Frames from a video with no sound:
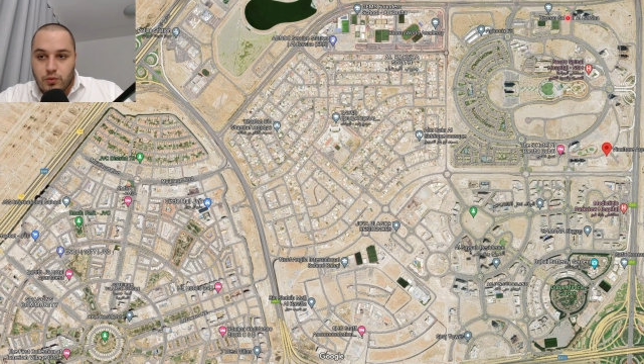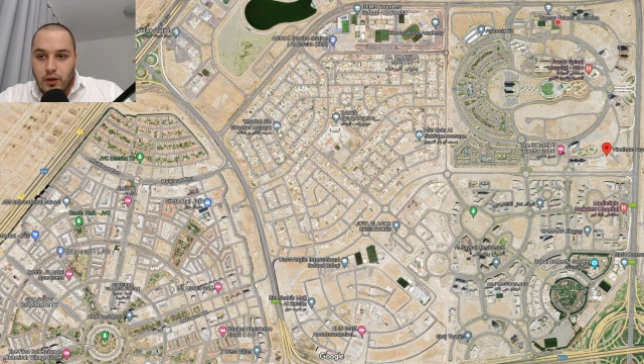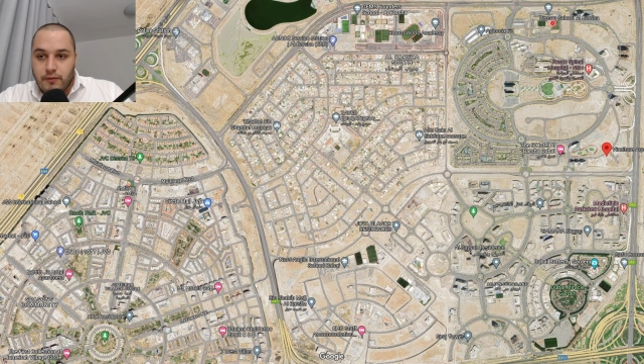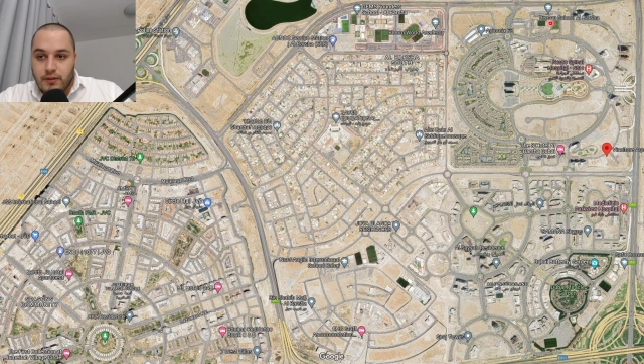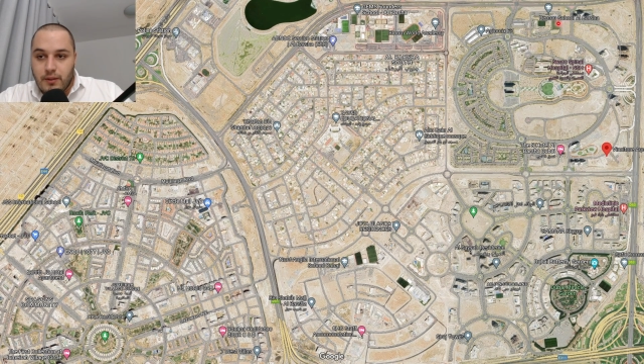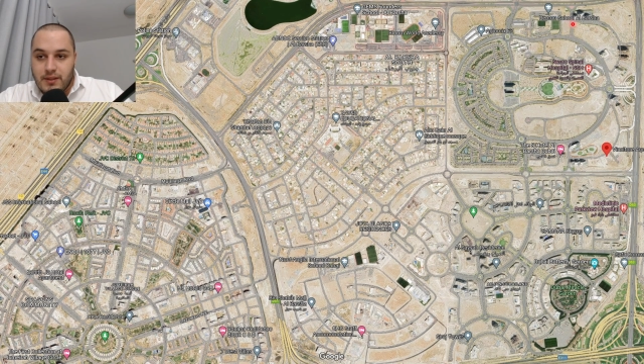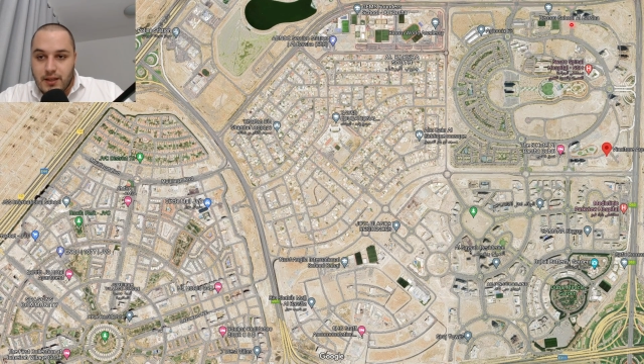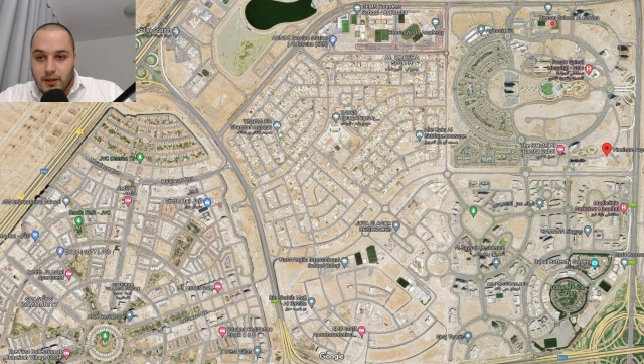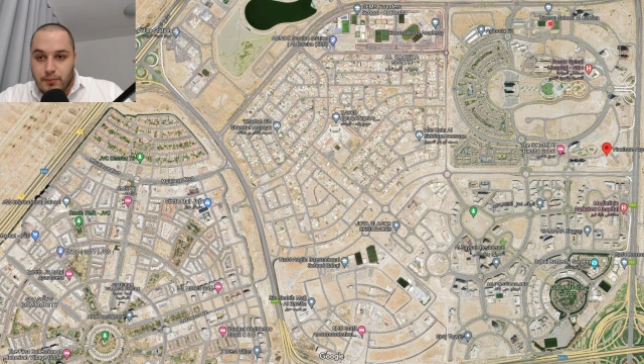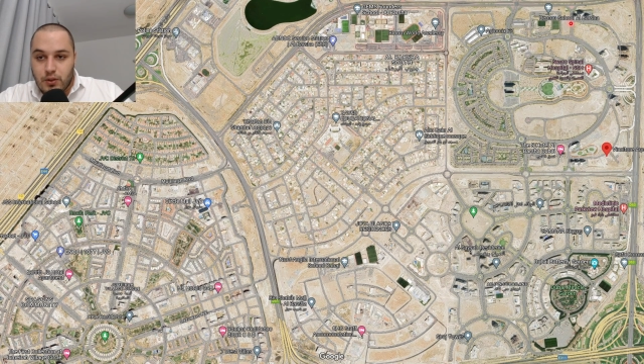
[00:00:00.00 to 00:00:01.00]
One of them is
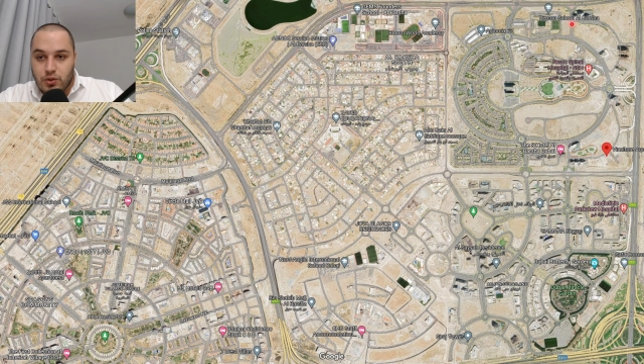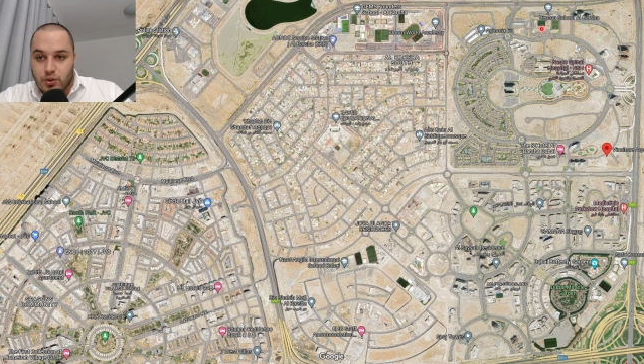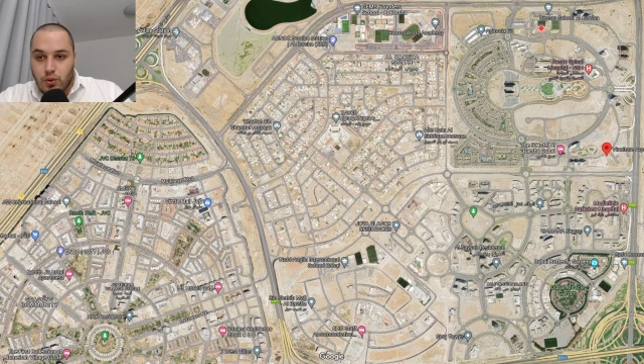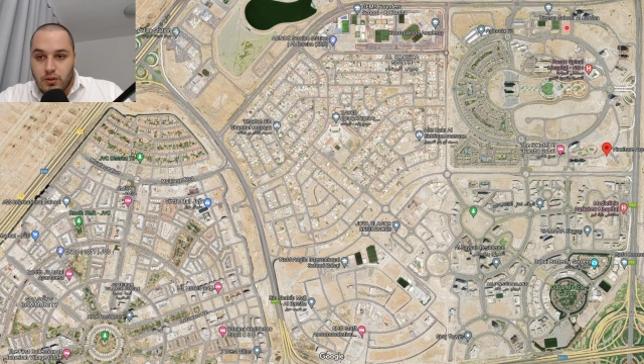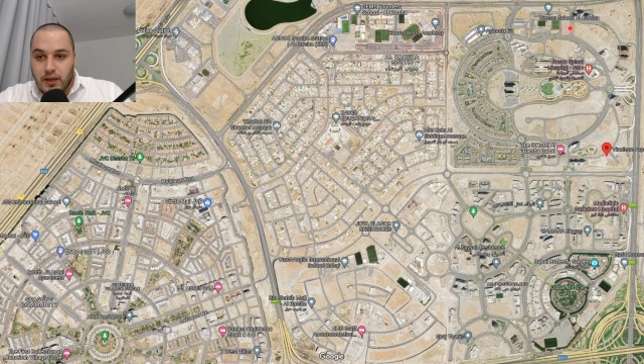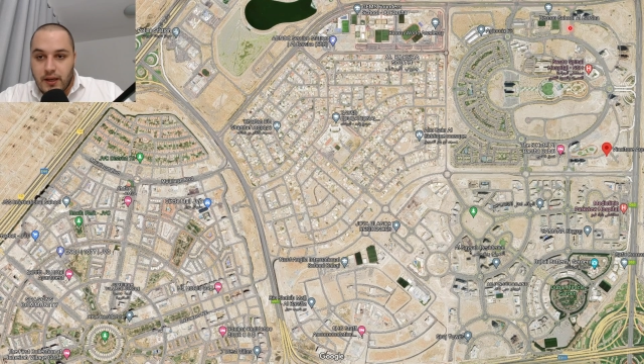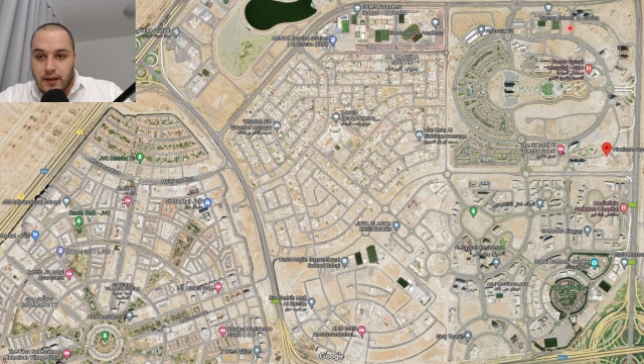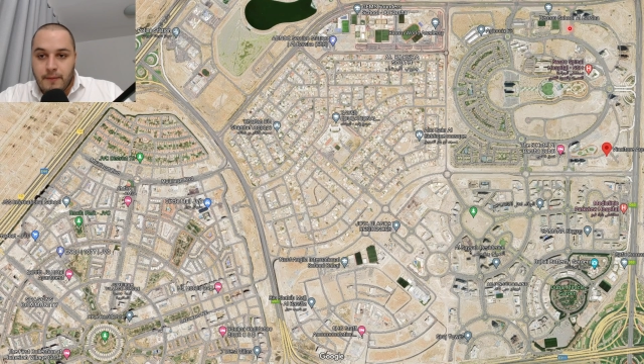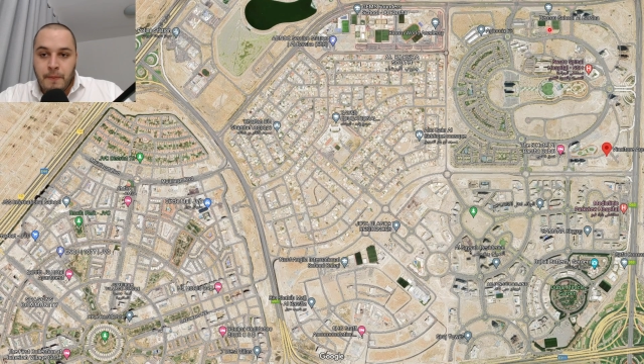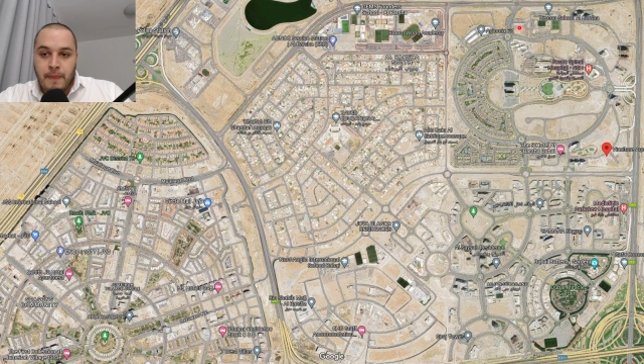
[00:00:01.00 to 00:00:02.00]
Repton School here.